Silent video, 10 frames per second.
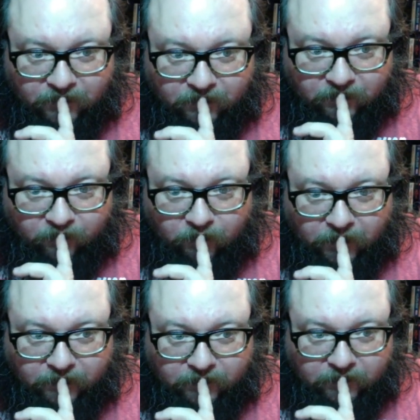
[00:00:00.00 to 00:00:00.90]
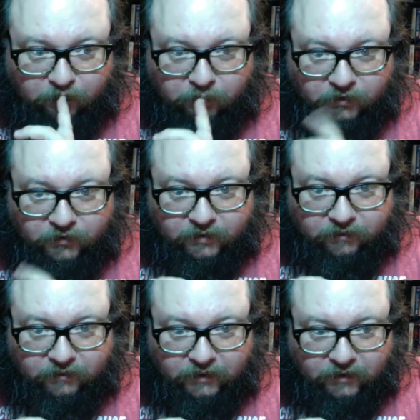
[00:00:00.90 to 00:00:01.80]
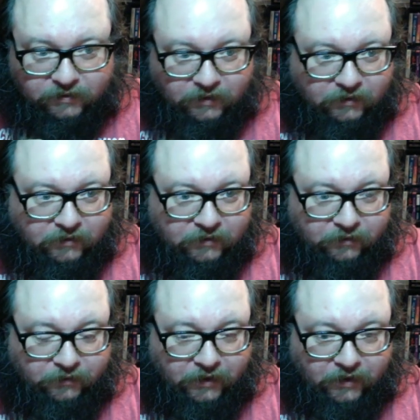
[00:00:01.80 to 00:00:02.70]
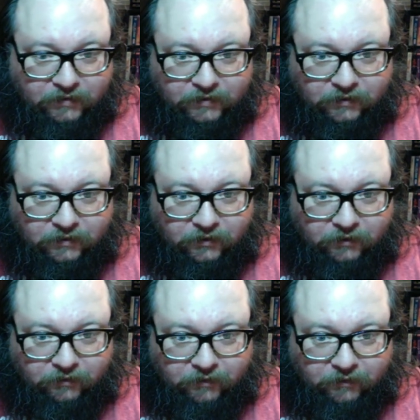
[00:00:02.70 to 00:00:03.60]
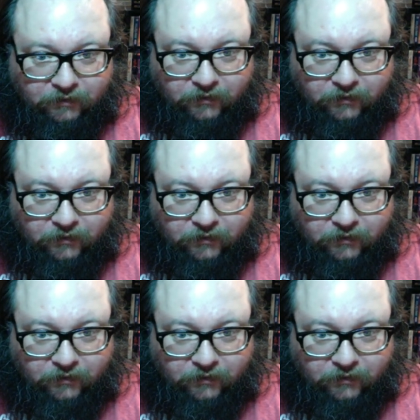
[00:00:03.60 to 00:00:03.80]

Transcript: But I did pull something else, and to be honest, I don't even remember what I